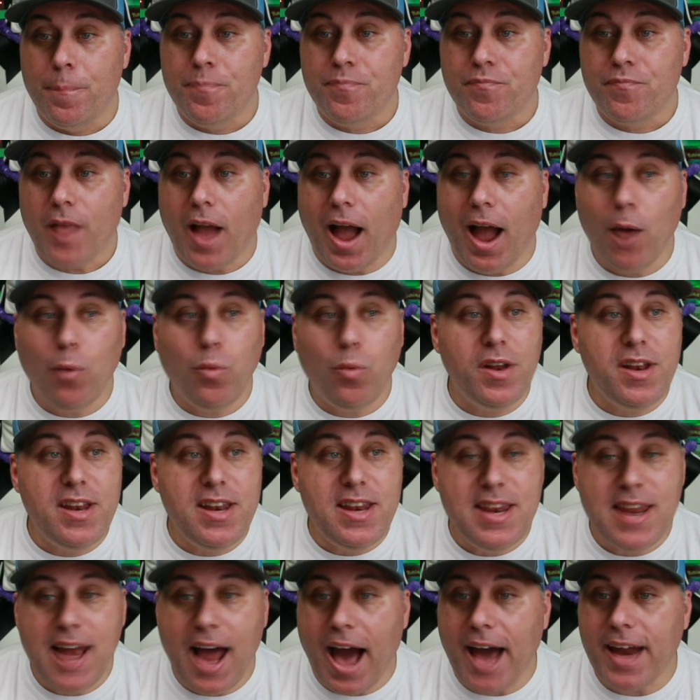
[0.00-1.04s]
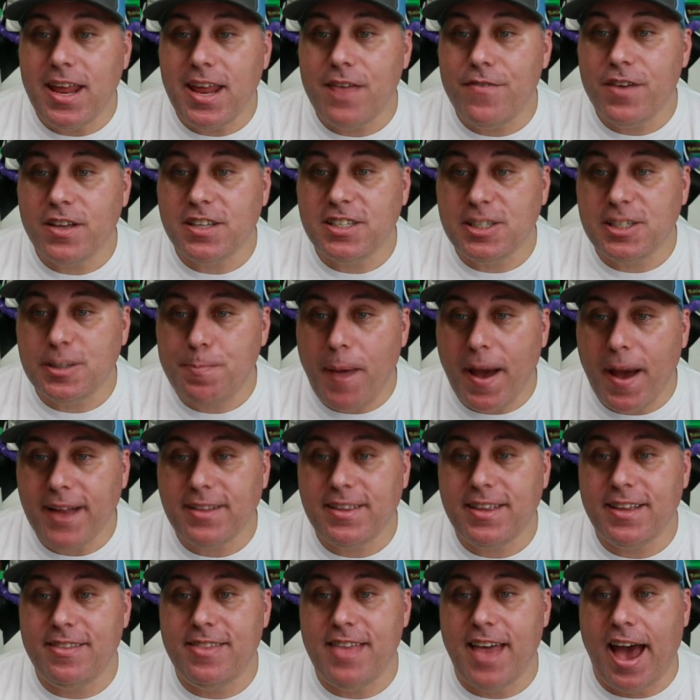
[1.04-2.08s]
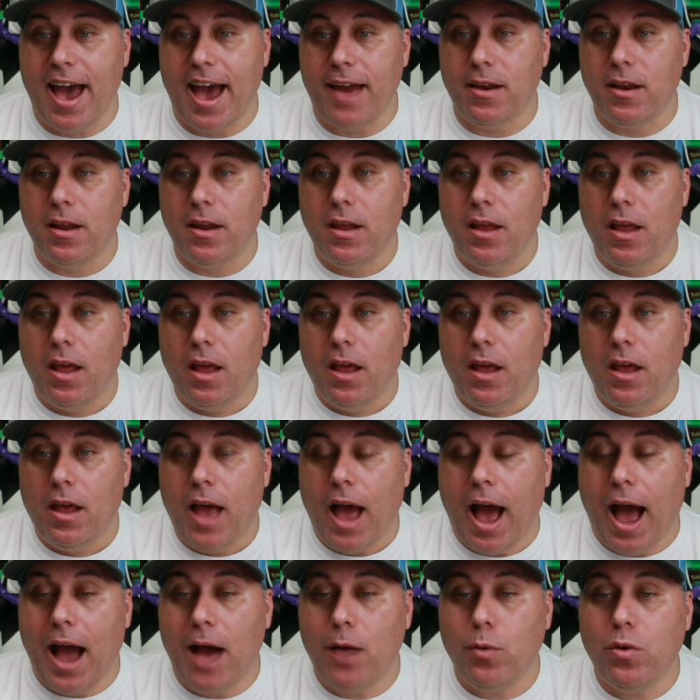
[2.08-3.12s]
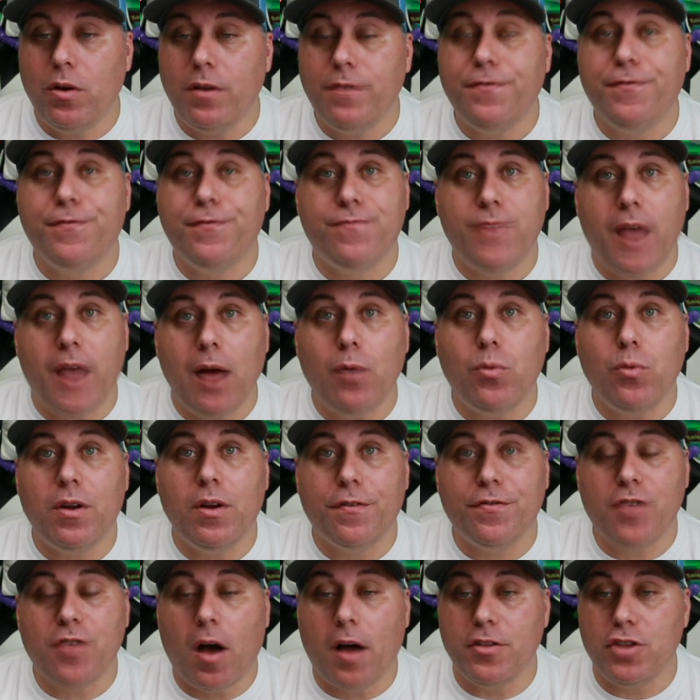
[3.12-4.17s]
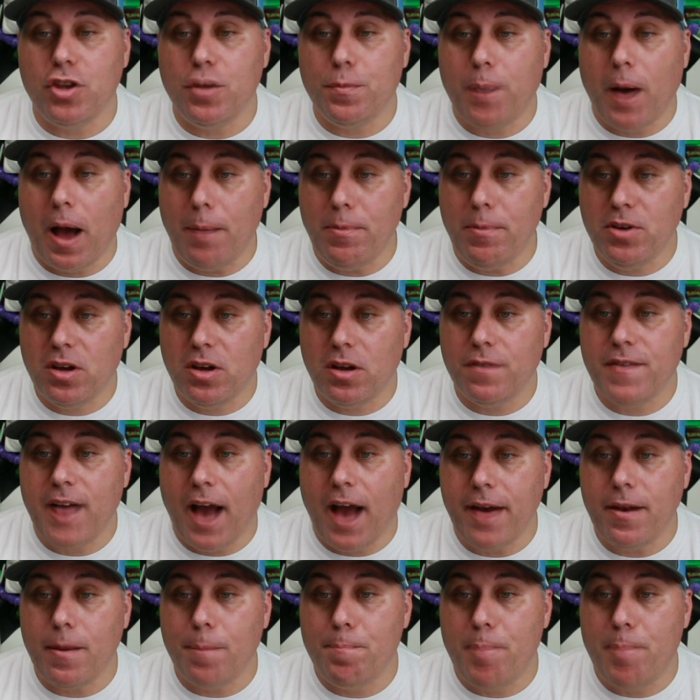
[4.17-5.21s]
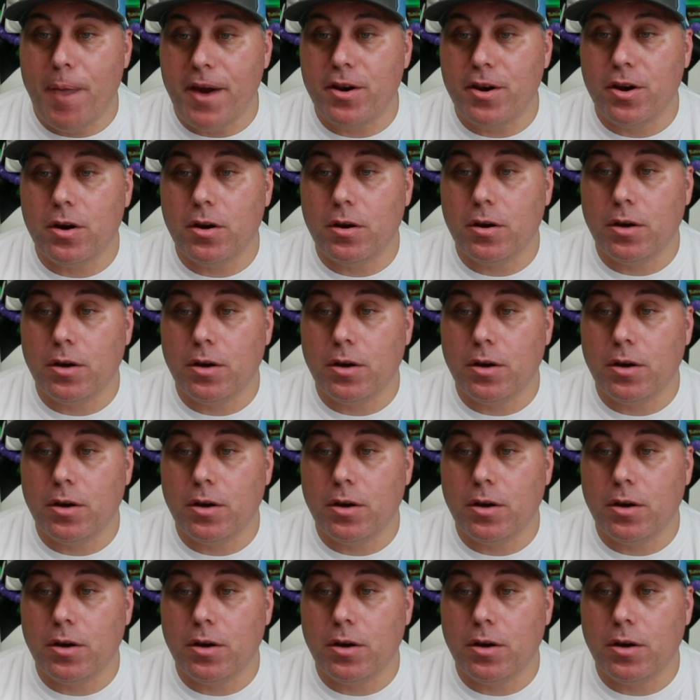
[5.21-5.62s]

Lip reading: I would not have expected that. I would have thought you probably could have gotten a better